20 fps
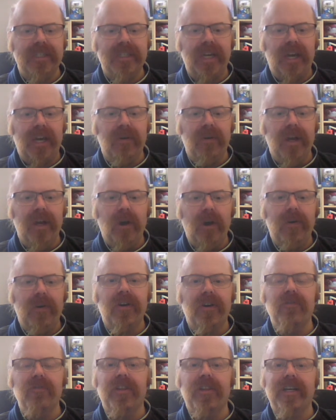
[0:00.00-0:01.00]
So we've
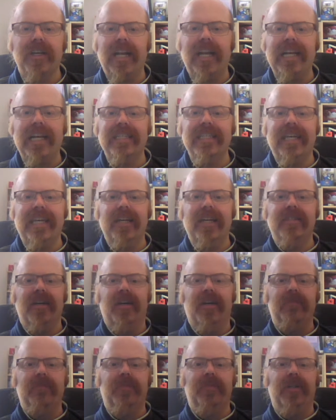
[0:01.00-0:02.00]
got a rather classic
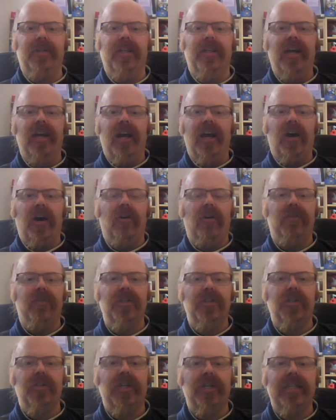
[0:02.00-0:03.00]
example of
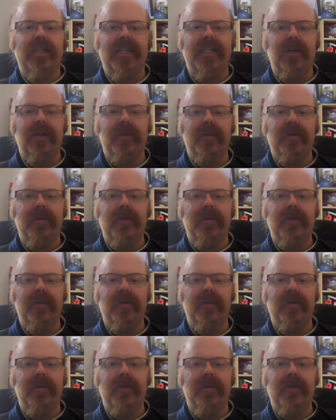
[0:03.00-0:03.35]
the Trinity,